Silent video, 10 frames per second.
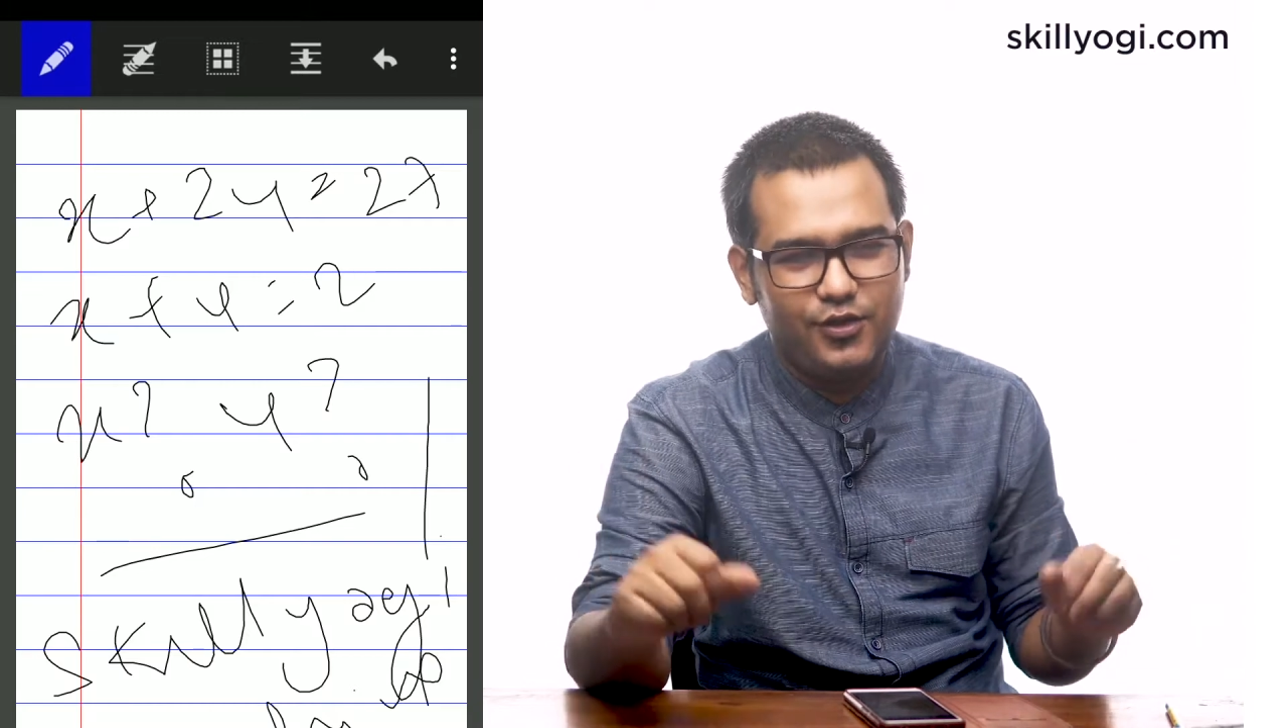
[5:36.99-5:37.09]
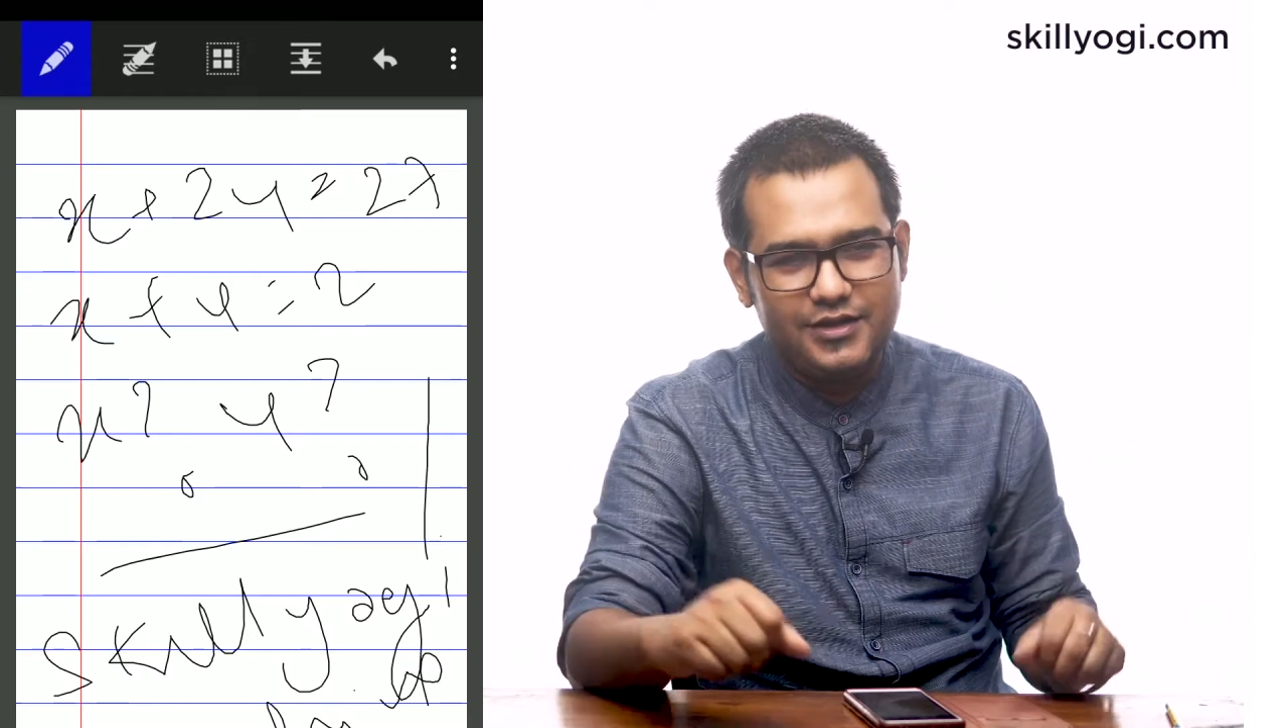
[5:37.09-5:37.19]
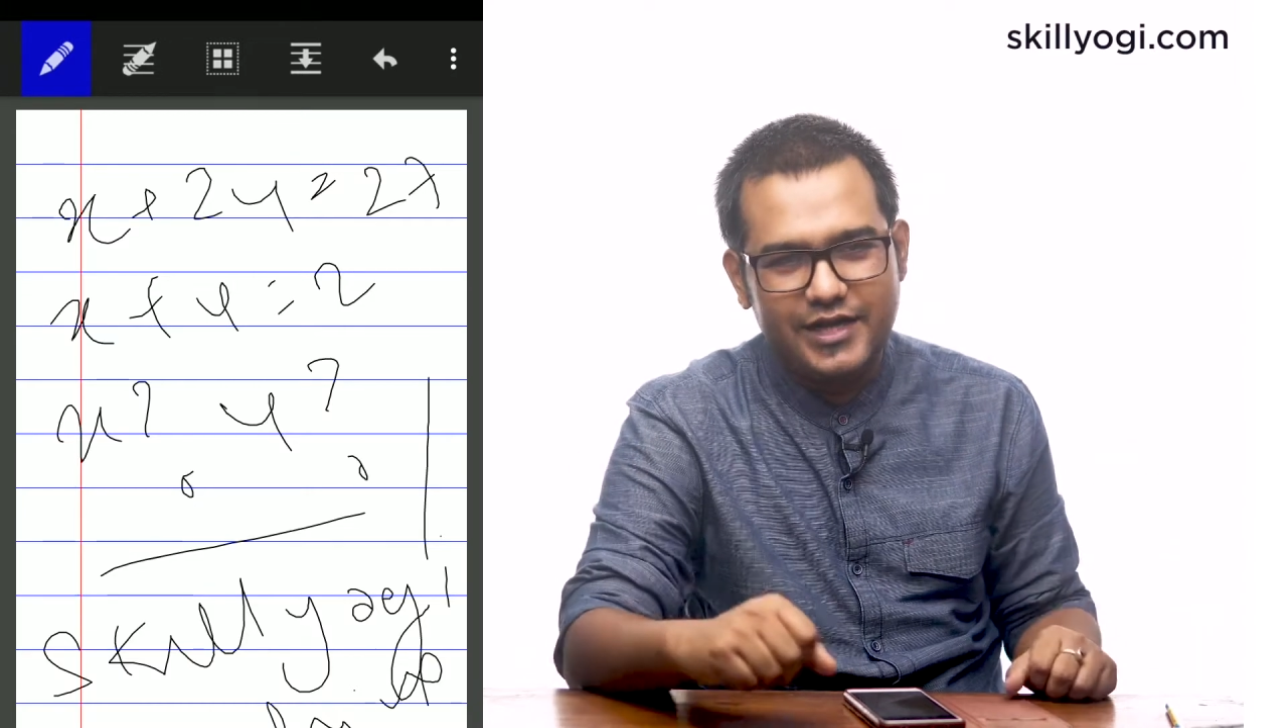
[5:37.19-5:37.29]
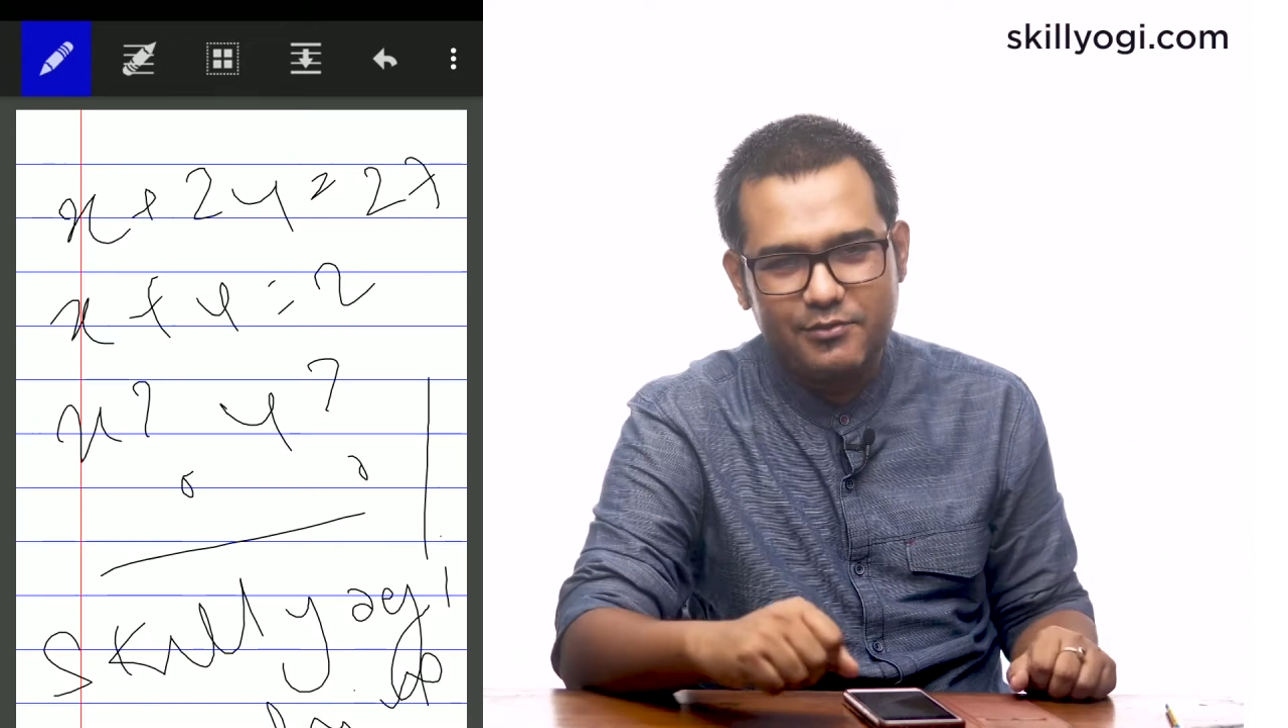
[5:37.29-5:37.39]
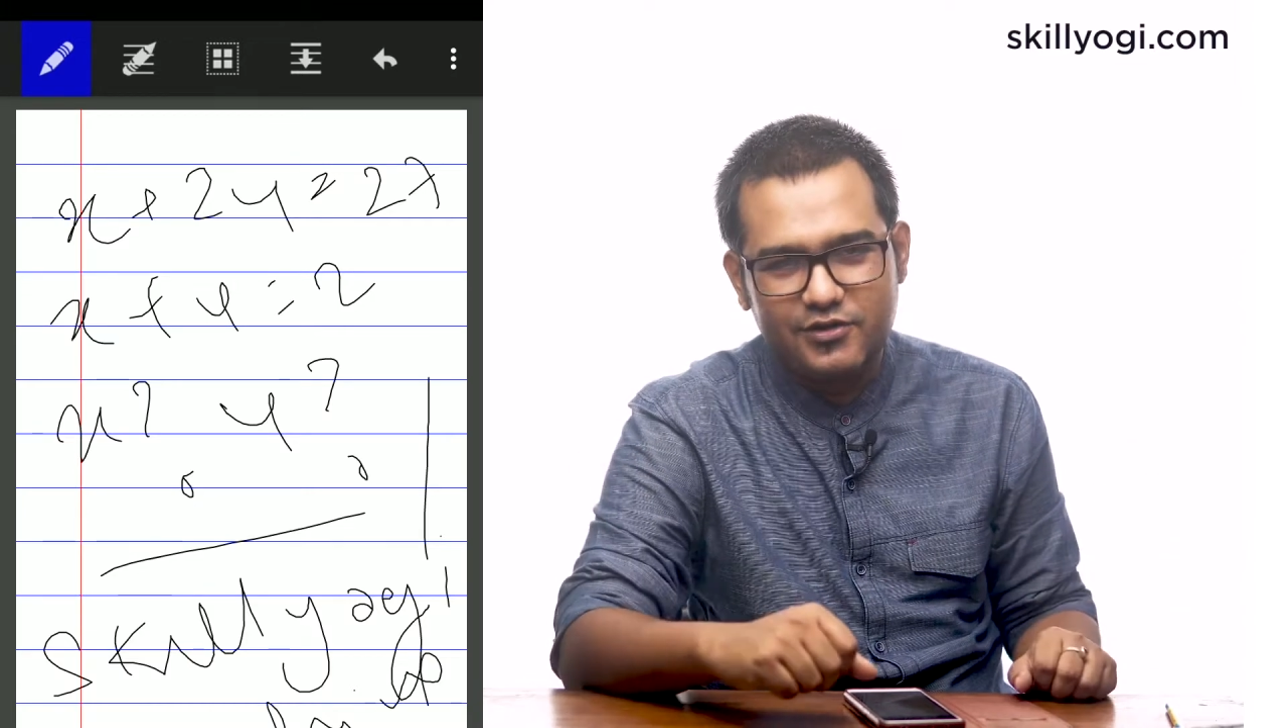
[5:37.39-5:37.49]

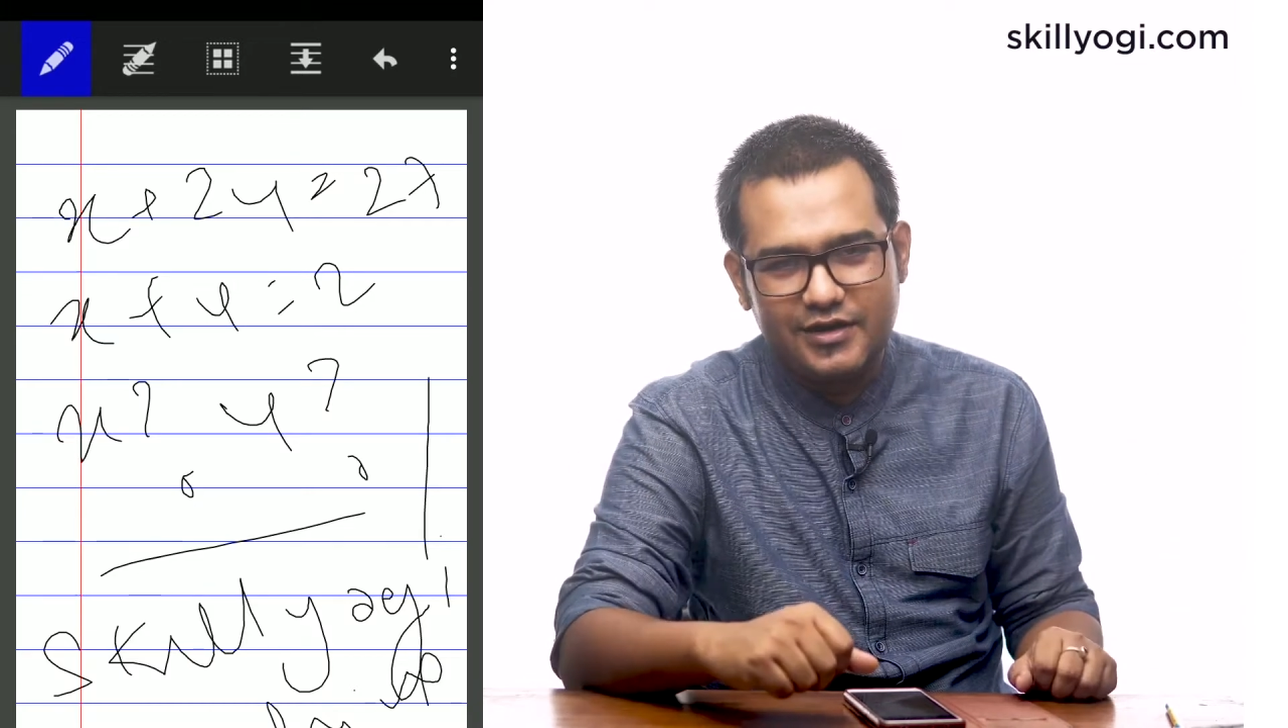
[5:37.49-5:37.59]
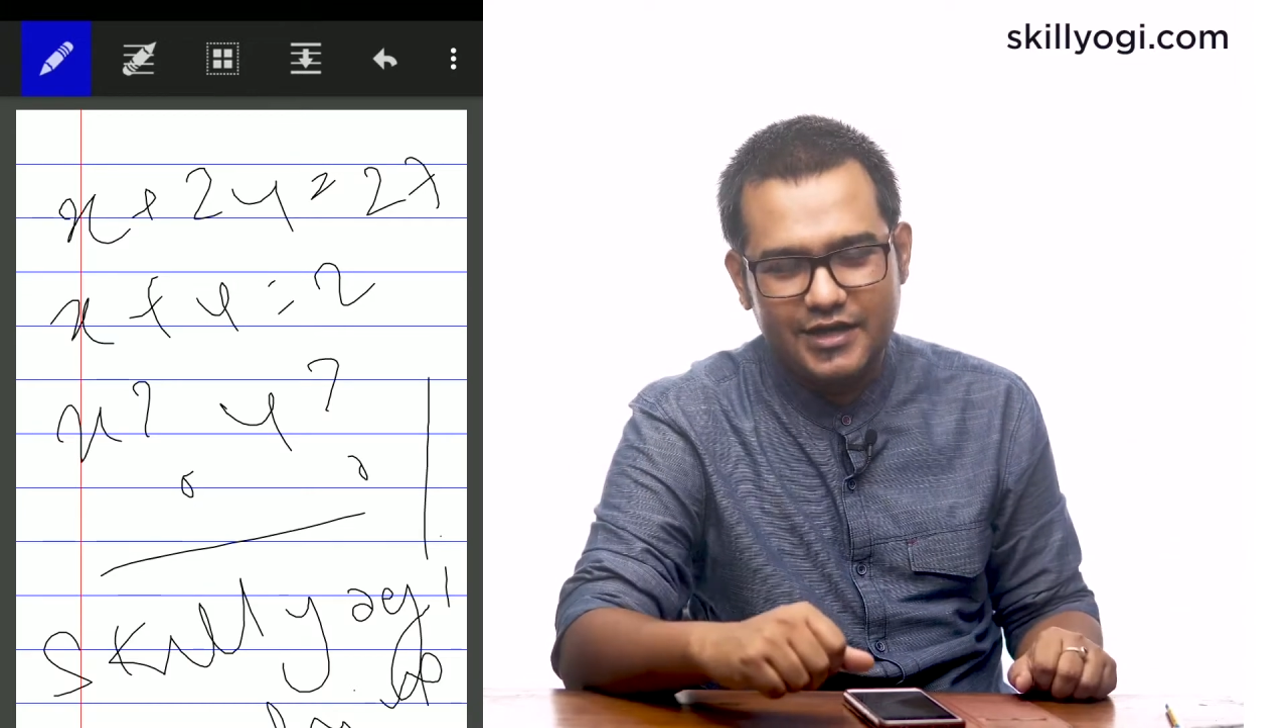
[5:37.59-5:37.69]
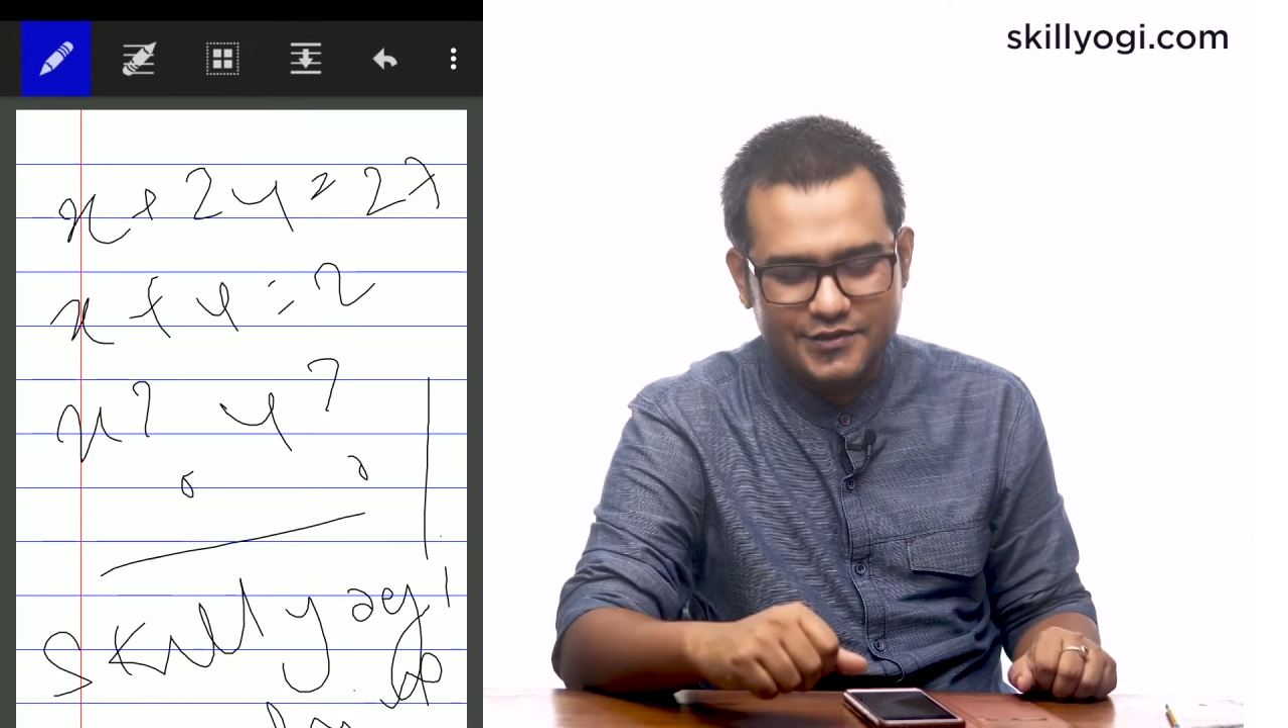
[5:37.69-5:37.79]
demo class